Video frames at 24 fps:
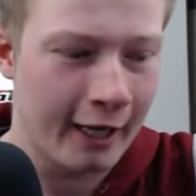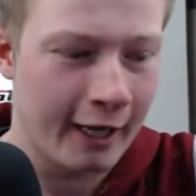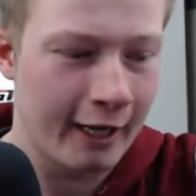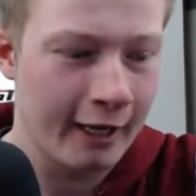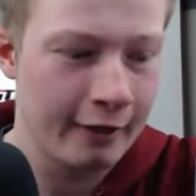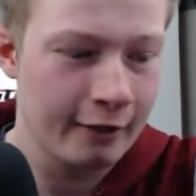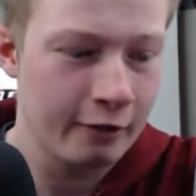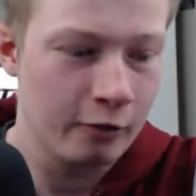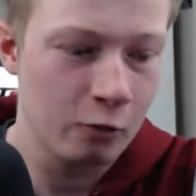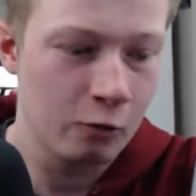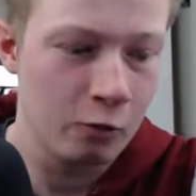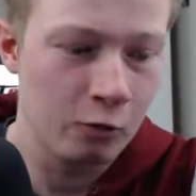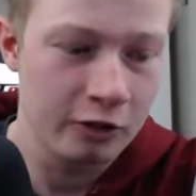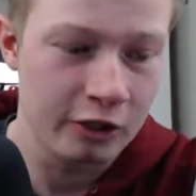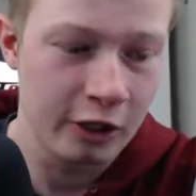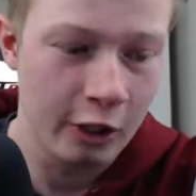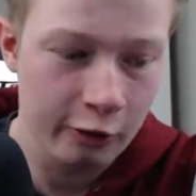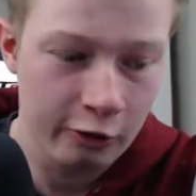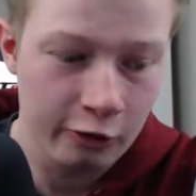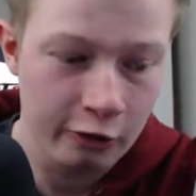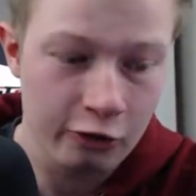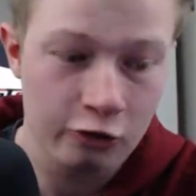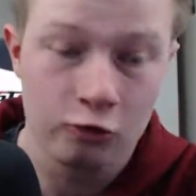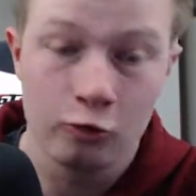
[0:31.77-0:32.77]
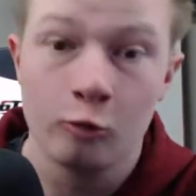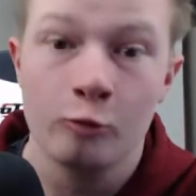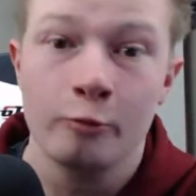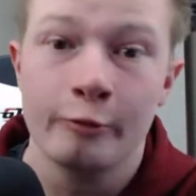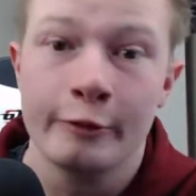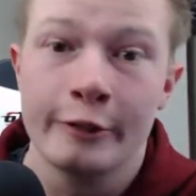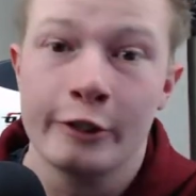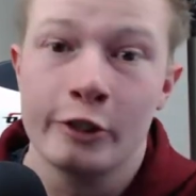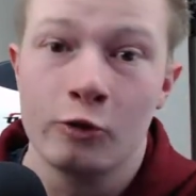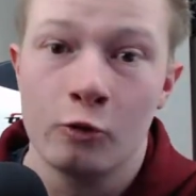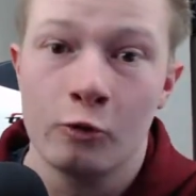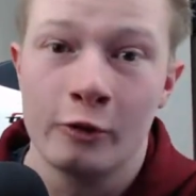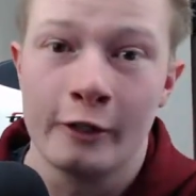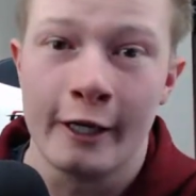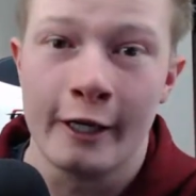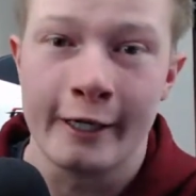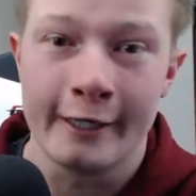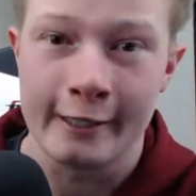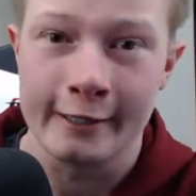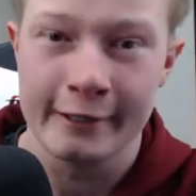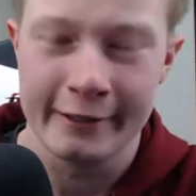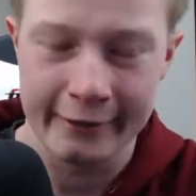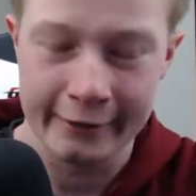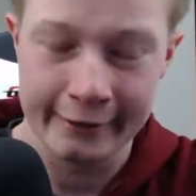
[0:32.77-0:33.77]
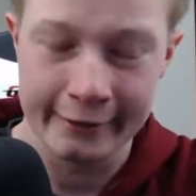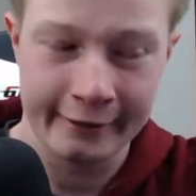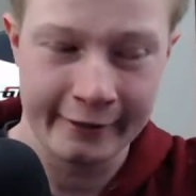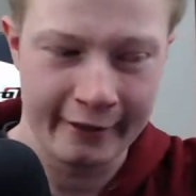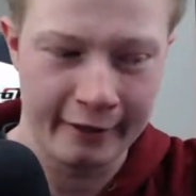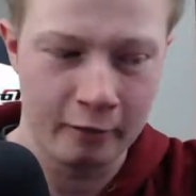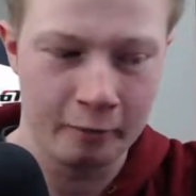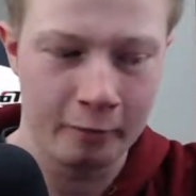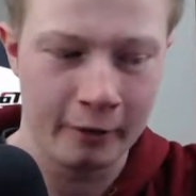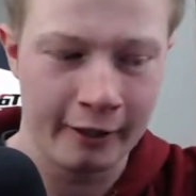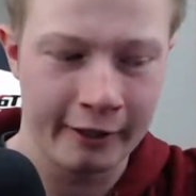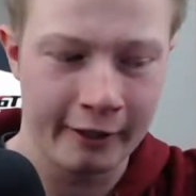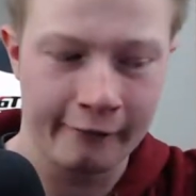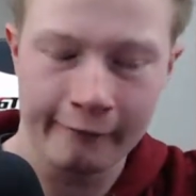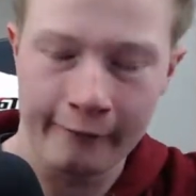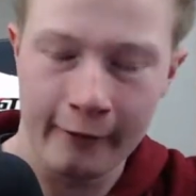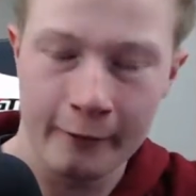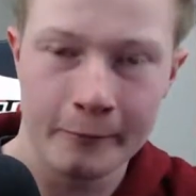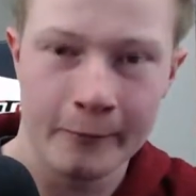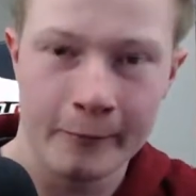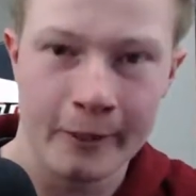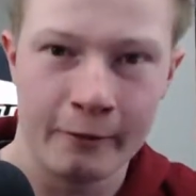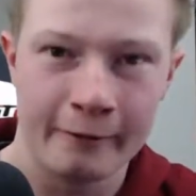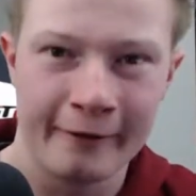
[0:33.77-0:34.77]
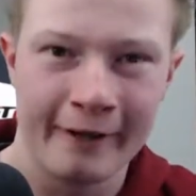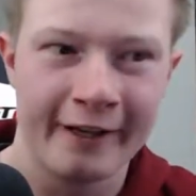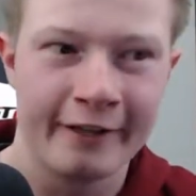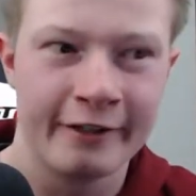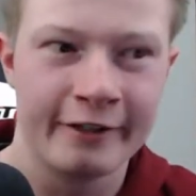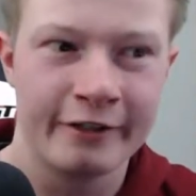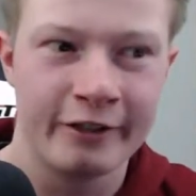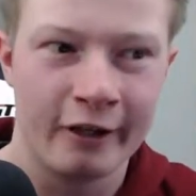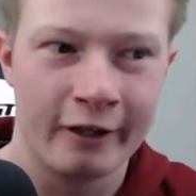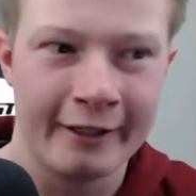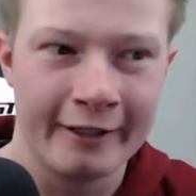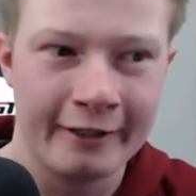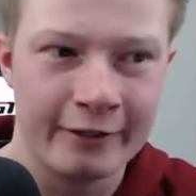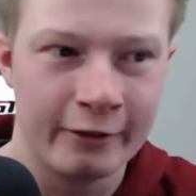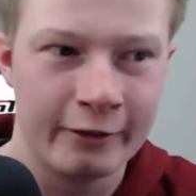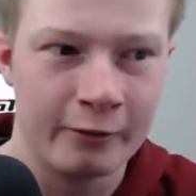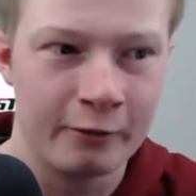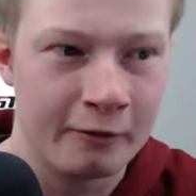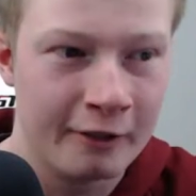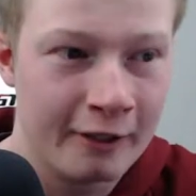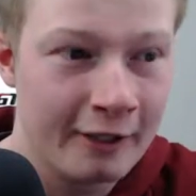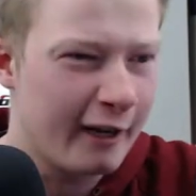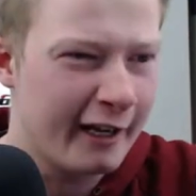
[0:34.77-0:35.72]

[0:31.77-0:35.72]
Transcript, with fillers: and also the Strawberry Shortcake as you can tell by the thumbnail and title.